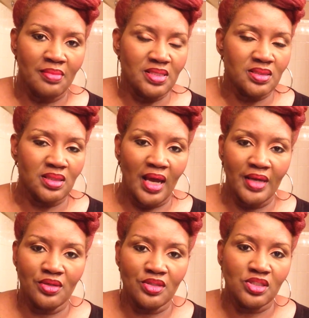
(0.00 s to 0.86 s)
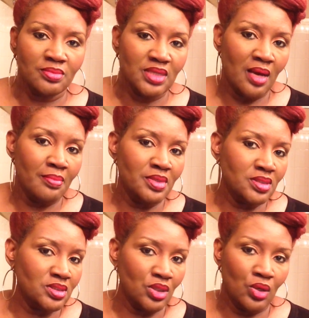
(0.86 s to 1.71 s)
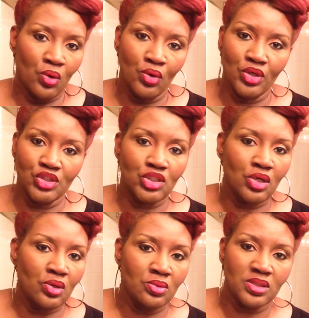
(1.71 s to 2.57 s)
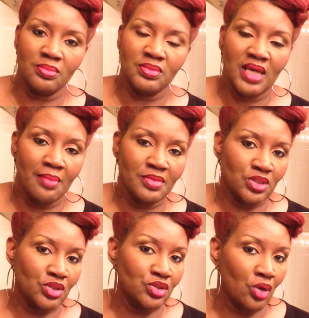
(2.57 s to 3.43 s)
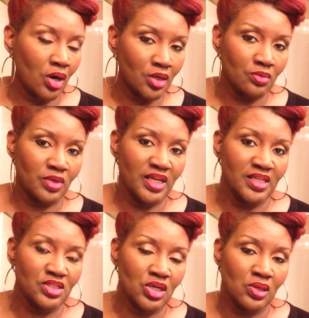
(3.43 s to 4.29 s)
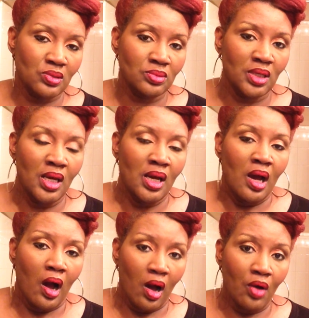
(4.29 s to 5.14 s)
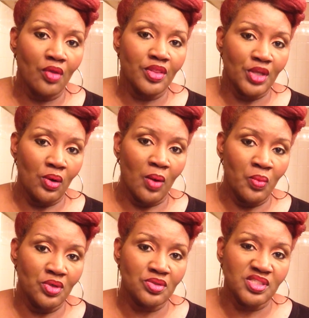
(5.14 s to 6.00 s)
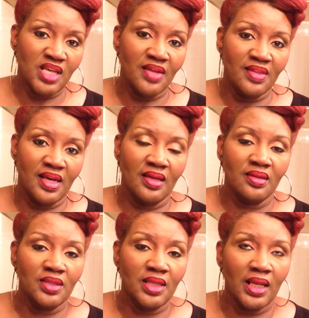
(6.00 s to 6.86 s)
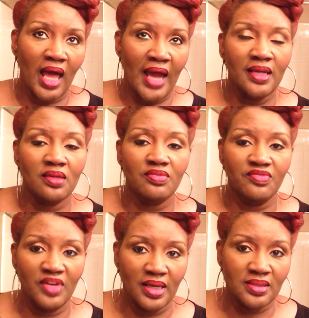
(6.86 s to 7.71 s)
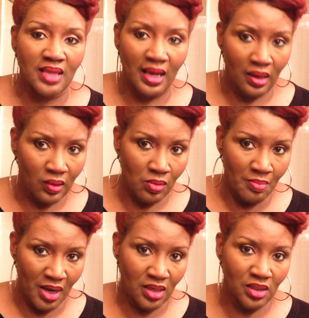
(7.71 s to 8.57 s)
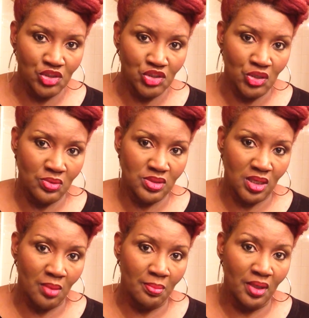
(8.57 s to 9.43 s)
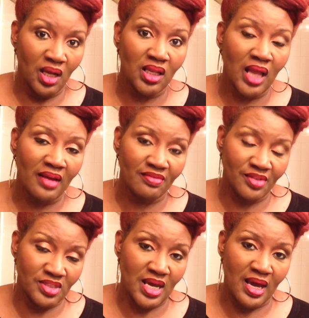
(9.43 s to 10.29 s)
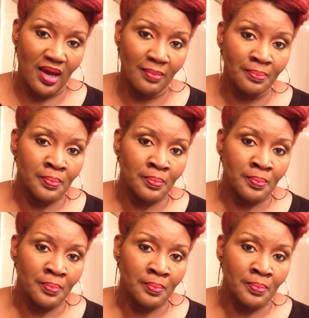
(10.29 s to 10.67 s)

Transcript: it's lighter, sometimes it's an orange tone, sometimes it's a darker red tone. Although I will say that the lighting affects how my color shows up a lot of the time,